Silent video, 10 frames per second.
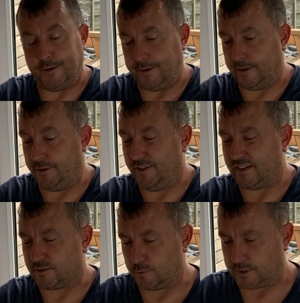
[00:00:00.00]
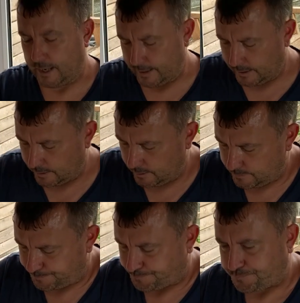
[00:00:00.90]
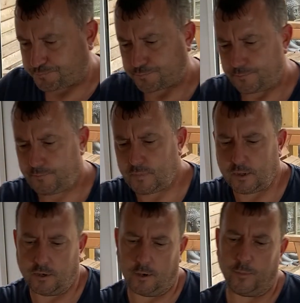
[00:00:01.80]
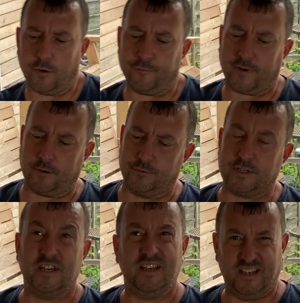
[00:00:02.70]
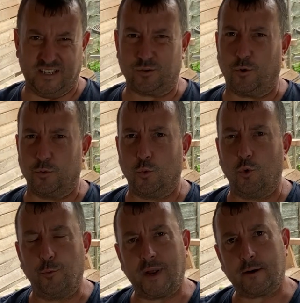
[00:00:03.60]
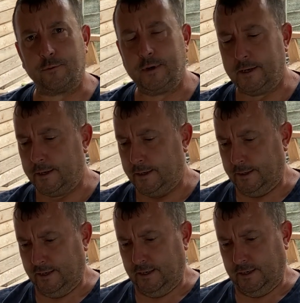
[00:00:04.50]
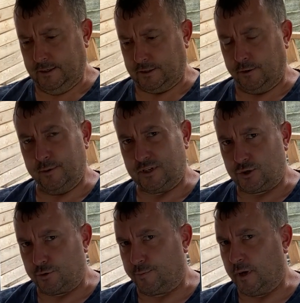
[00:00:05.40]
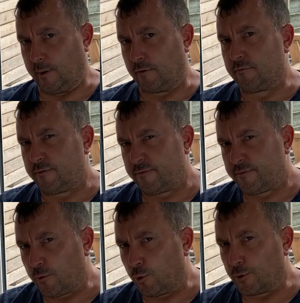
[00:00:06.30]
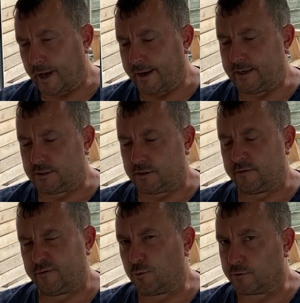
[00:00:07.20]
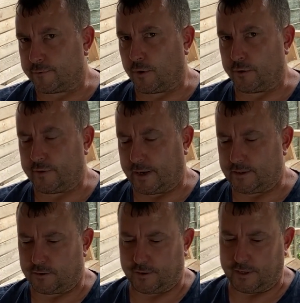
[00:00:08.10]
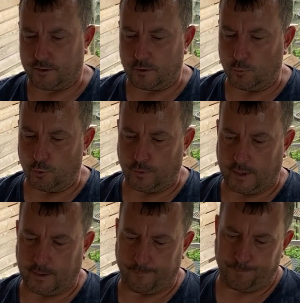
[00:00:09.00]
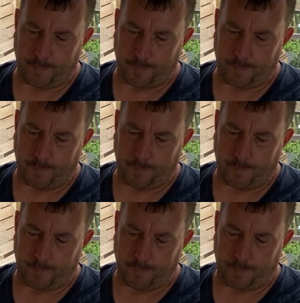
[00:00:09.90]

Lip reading: And this will take, I've found it's quite warm now, so it should be about 4 days, 4 to 5 days, I think, no more than that.